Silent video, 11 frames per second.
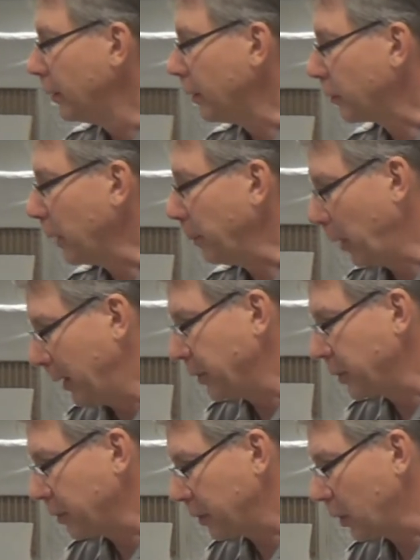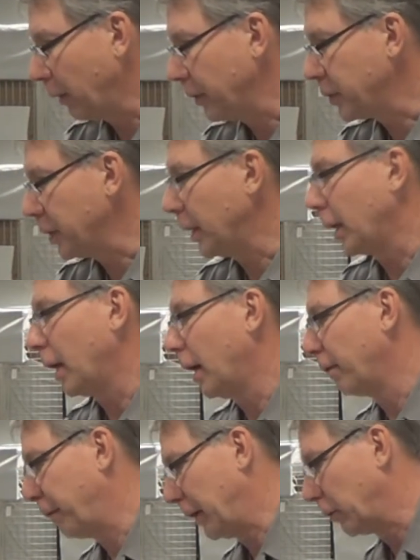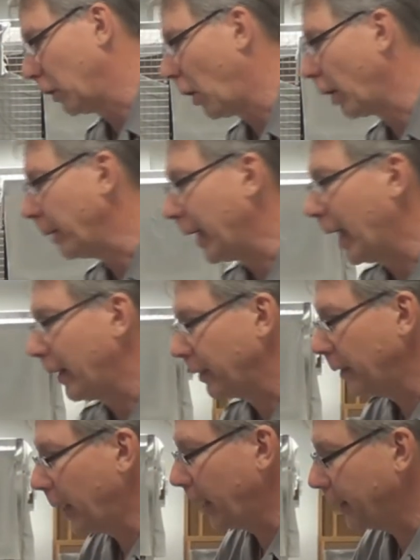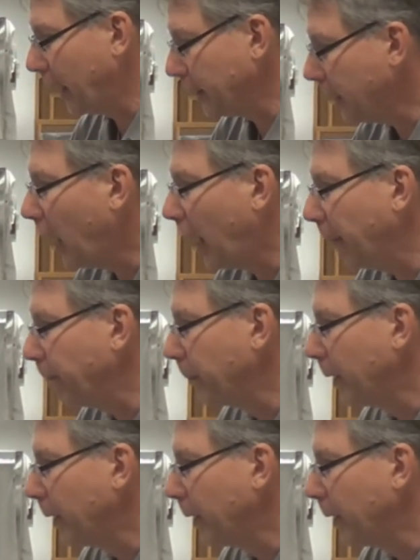The three branches of service in the Federal Army at that time.